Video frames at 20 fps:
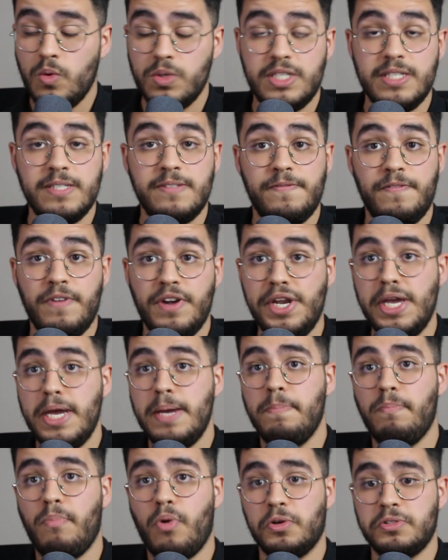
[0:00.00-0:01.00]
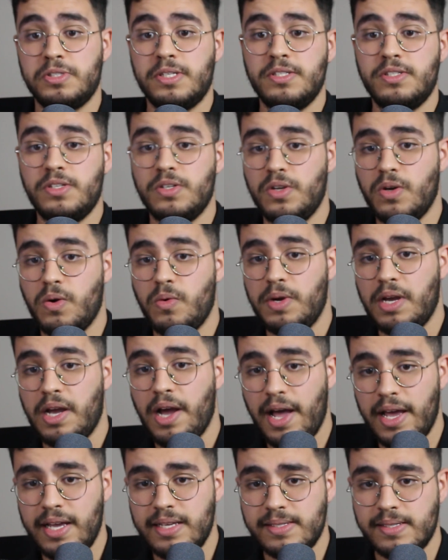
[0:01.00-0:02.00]
which is very important to know,
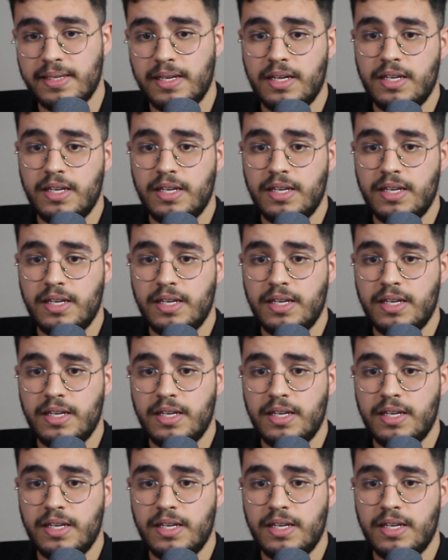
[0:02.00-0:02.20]
guys.